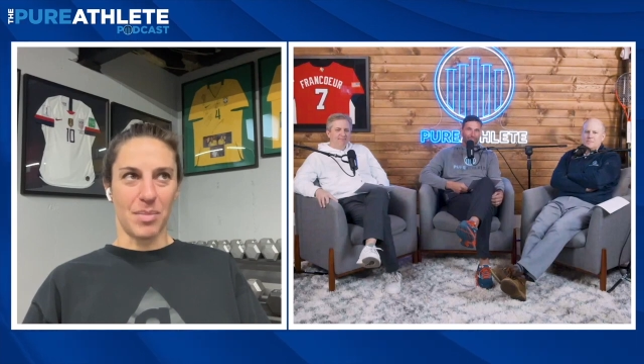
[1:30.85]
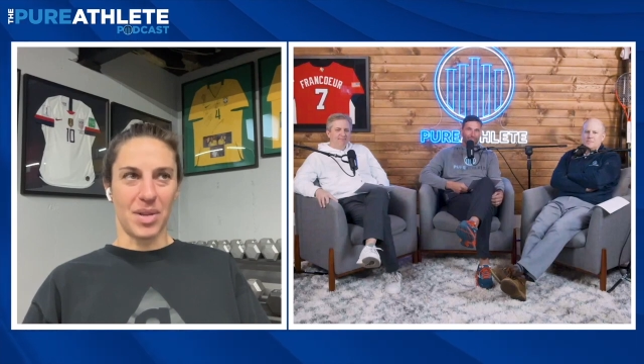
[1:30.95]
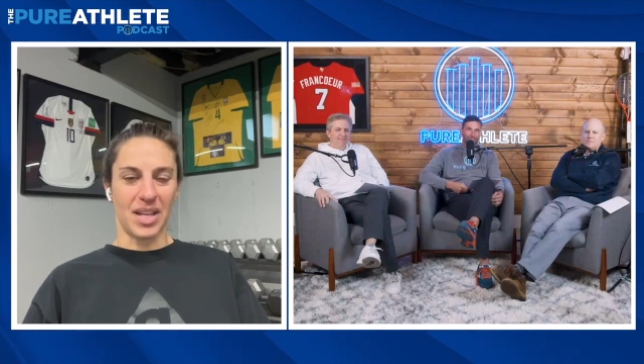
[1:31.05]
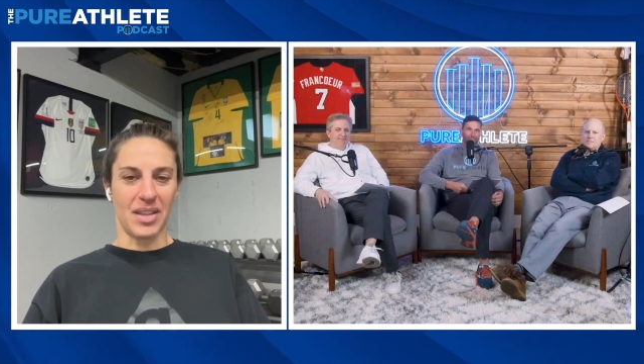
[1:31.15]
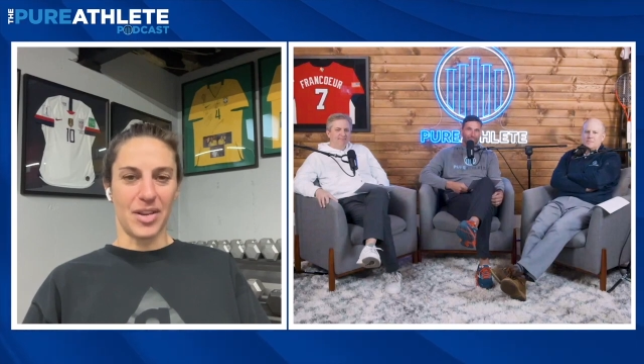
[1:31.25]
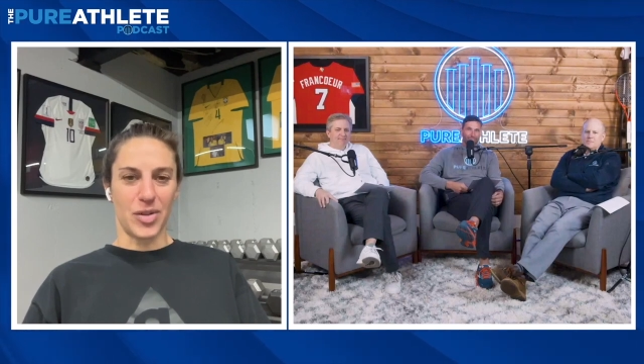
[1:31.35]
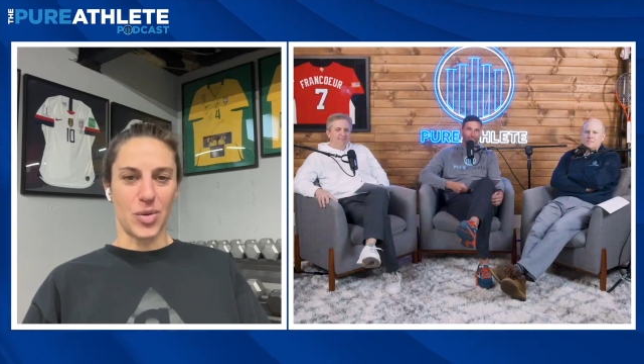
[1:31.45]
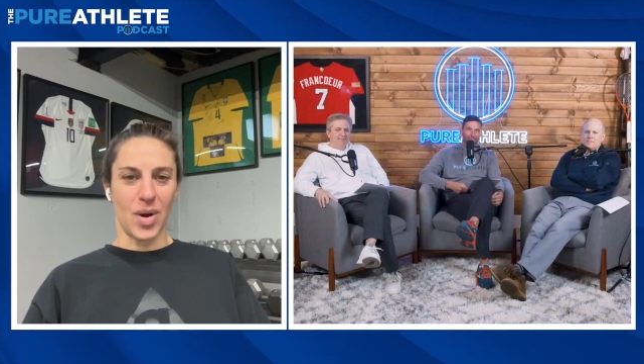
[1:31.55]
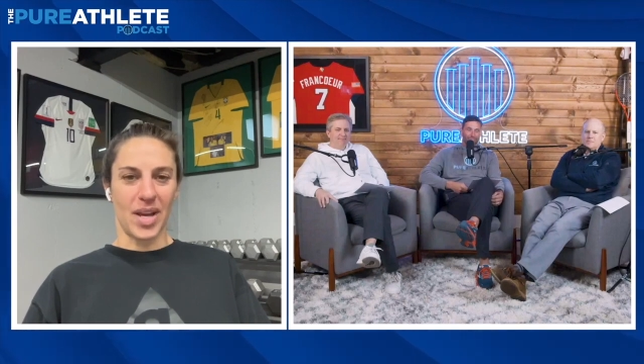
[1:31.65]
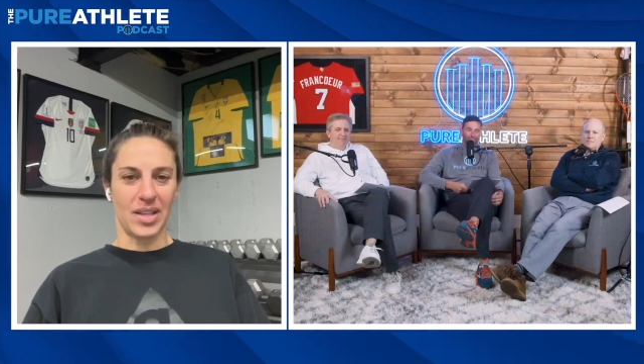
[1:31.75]
I played in there
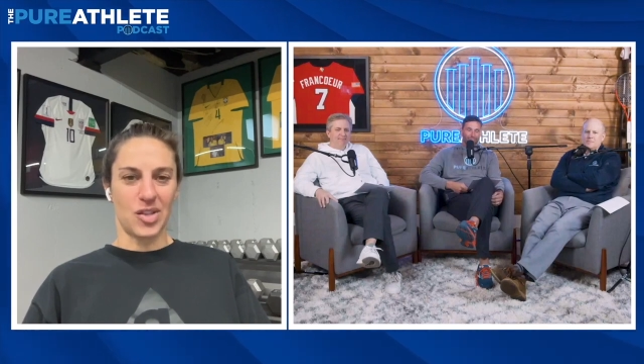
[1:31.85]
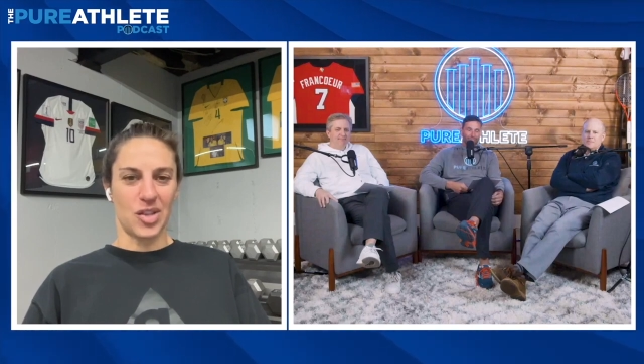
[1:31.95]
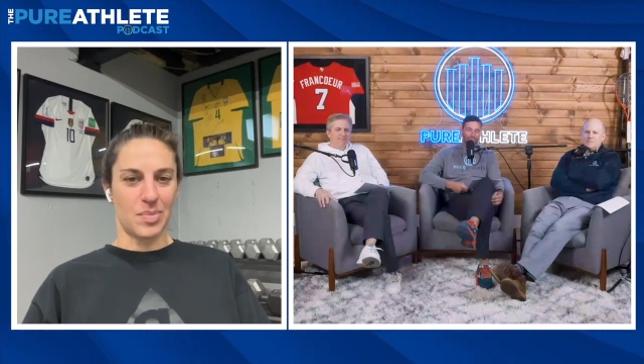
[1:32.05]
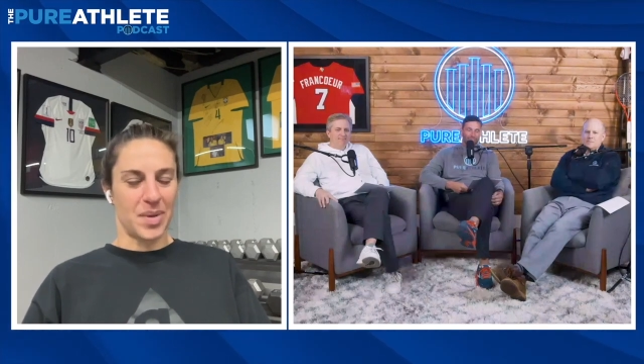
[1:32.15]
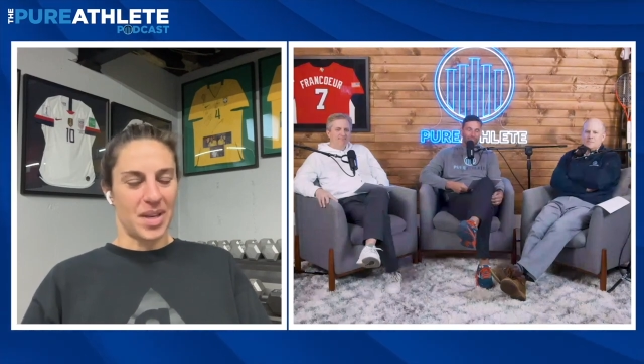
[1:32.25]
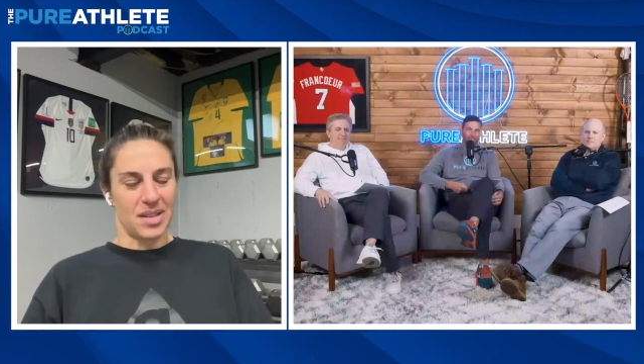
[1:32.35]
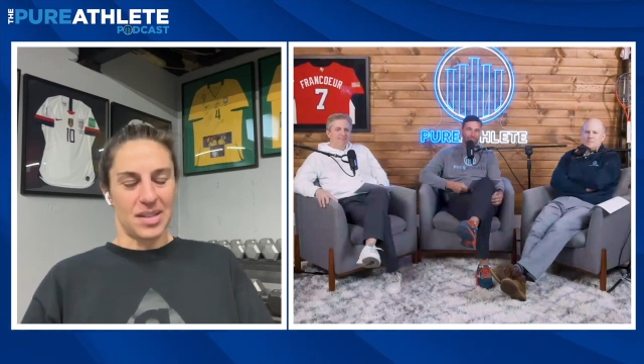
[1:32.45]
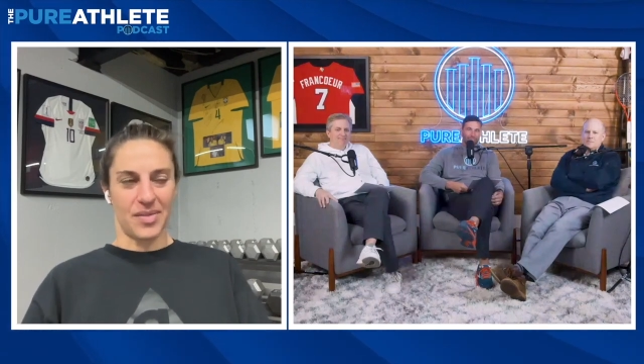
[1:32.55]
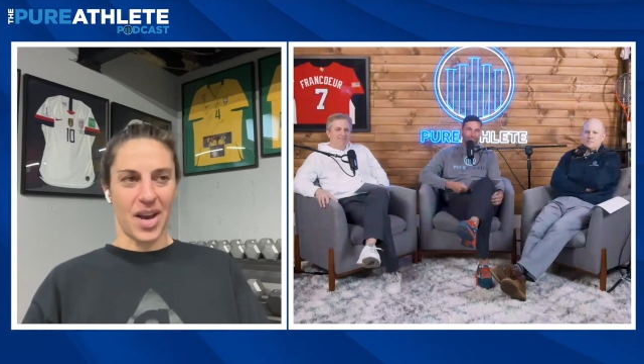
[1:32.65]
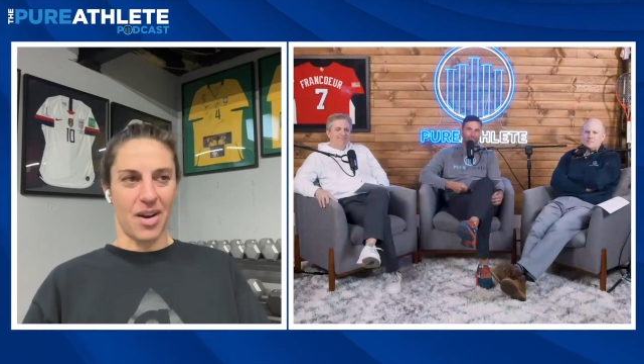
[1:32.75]
twice just
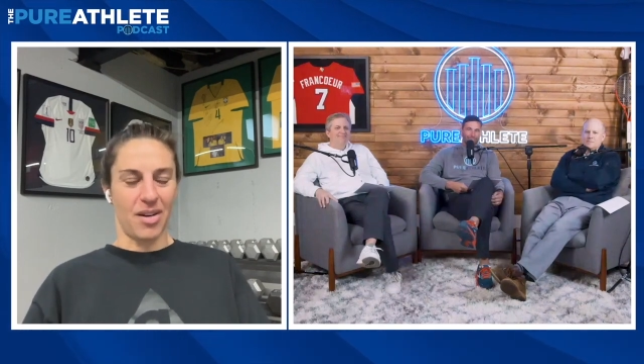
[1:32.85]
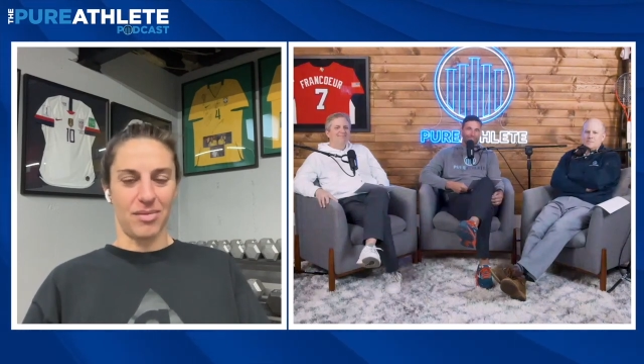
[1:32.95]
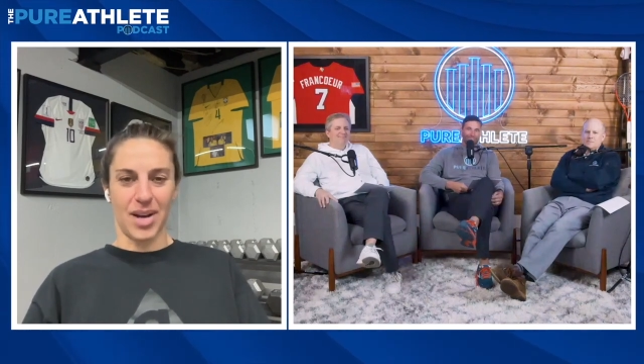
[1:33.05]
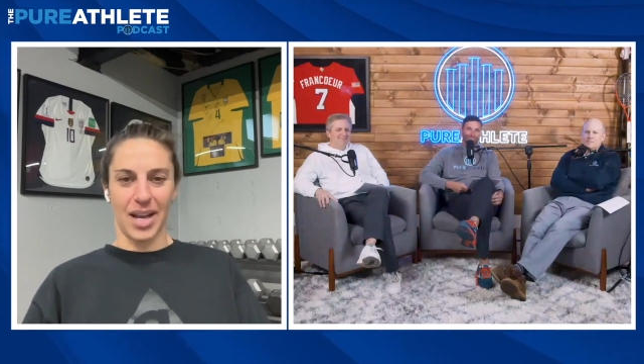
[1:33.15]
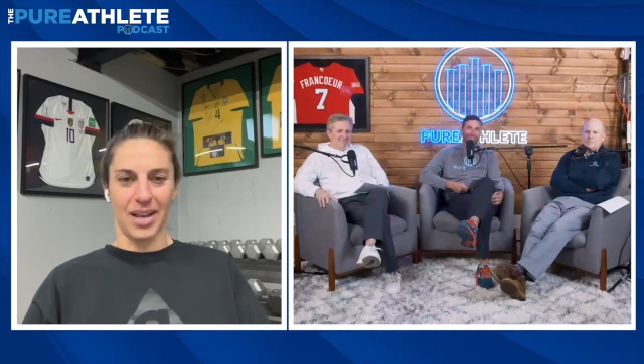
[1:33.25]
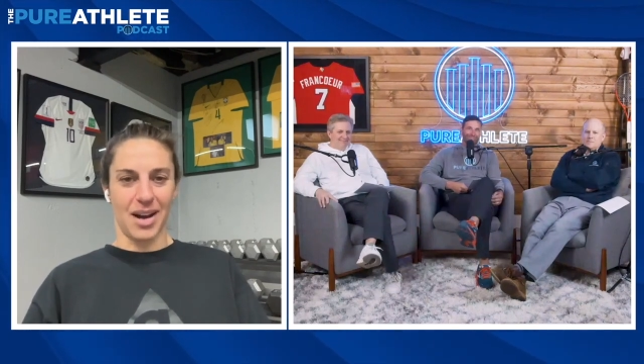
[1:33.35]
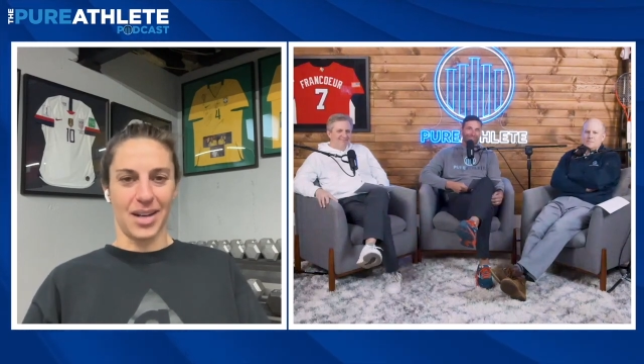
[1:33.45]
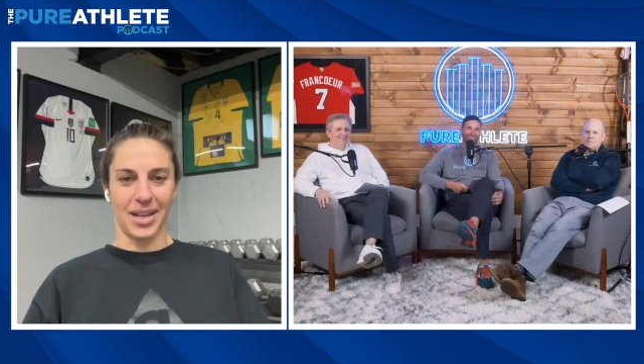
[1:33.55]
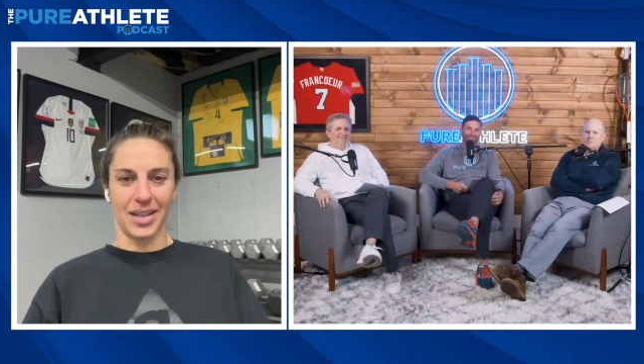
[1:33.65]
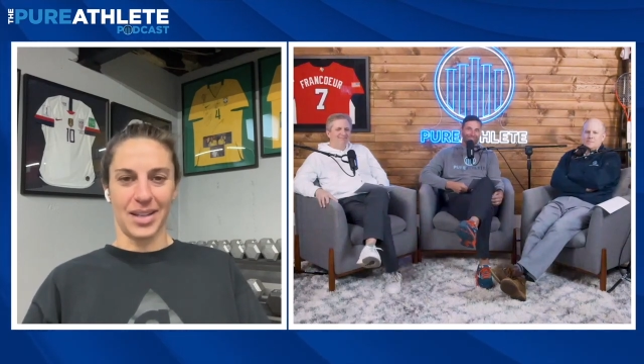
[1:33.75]
because of how
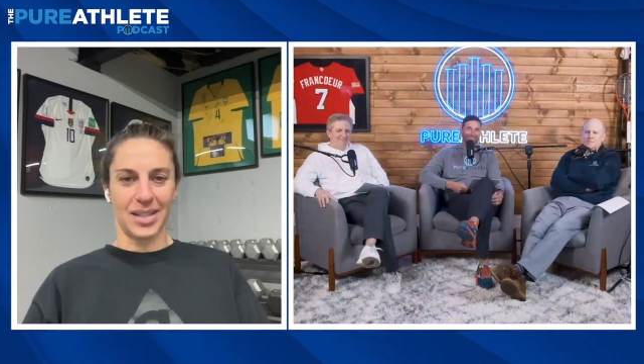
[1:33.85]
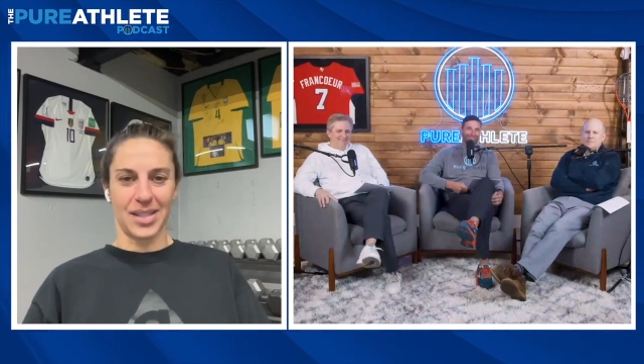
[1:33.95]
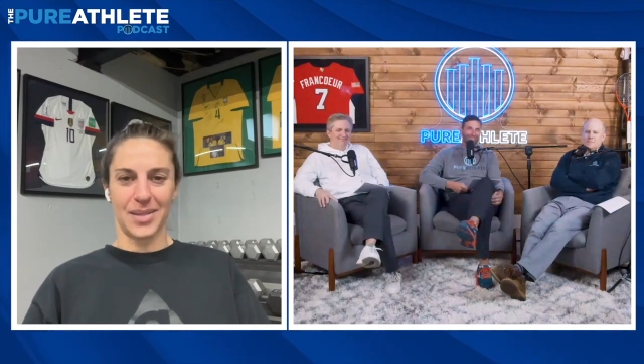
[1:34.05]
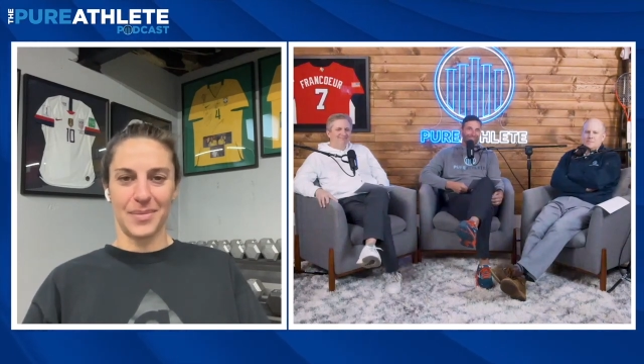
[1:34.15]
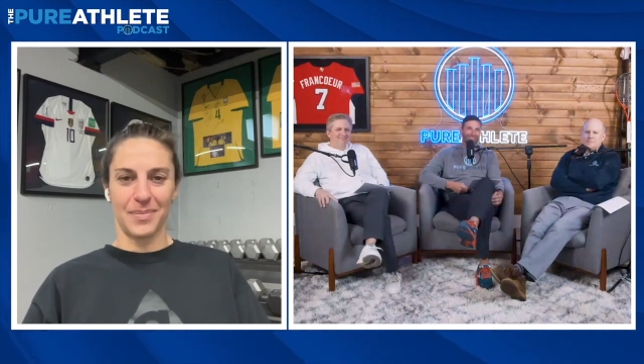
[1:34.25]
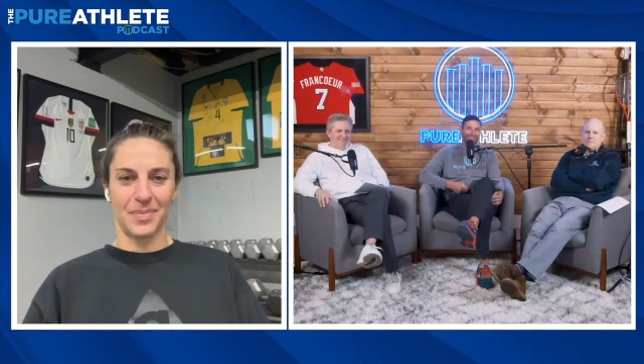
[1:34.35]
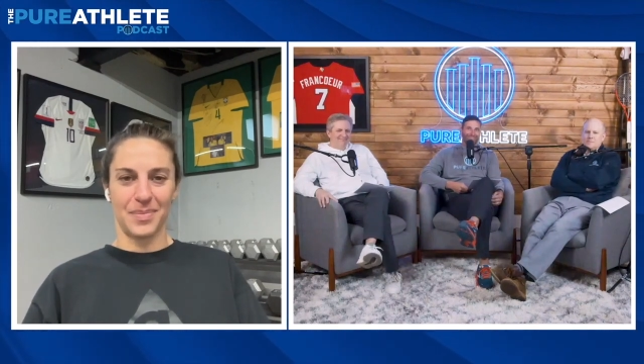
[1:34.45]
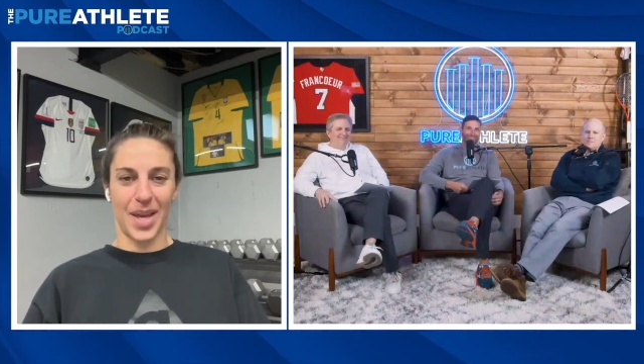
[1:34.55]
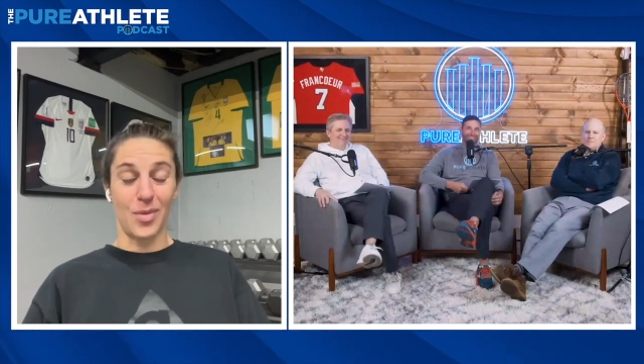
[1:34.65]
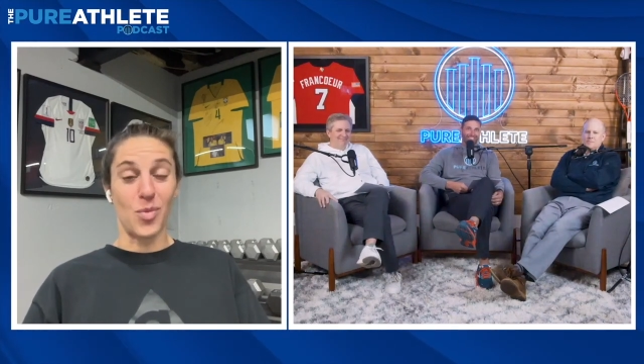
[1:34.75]
iconic it is.
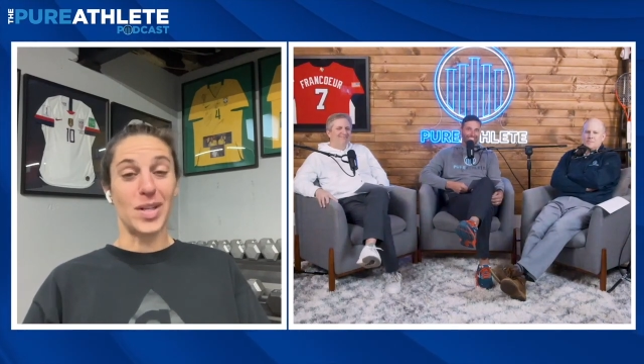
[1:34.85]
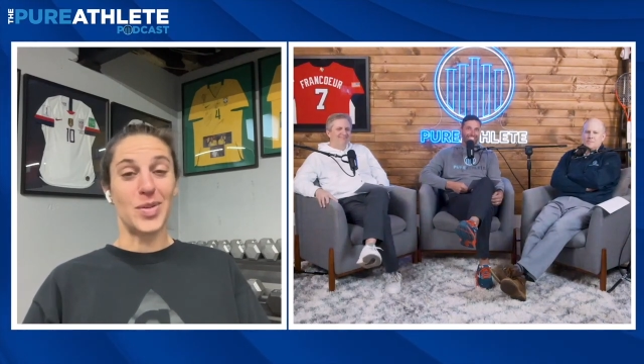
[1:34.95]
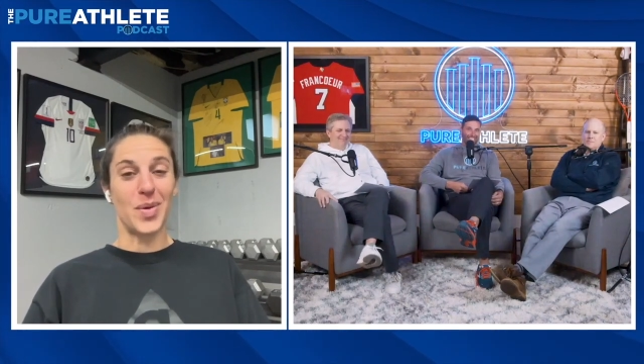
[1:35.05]
And won yeah.